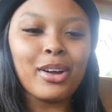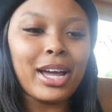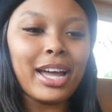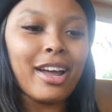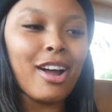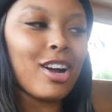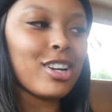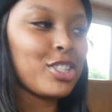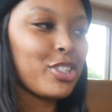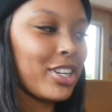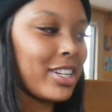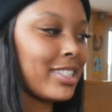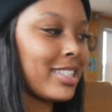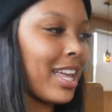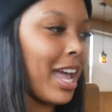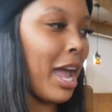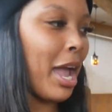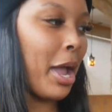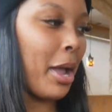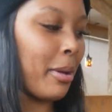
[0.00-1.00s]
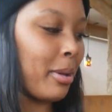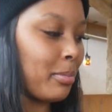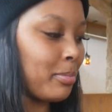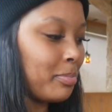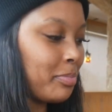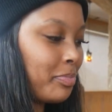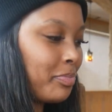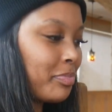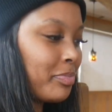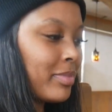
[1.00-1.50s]
Okay, our drinks came.
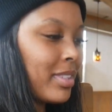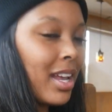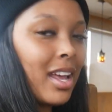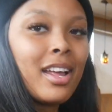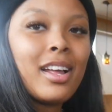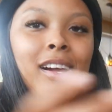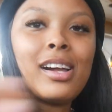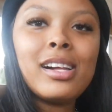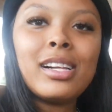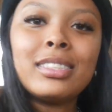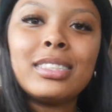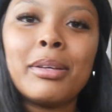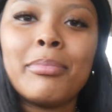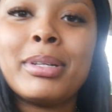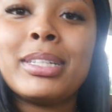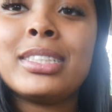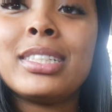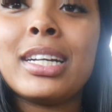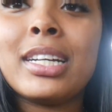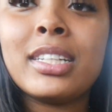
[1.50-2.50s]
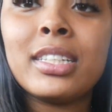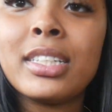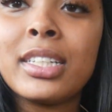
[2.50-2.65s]
Let me turn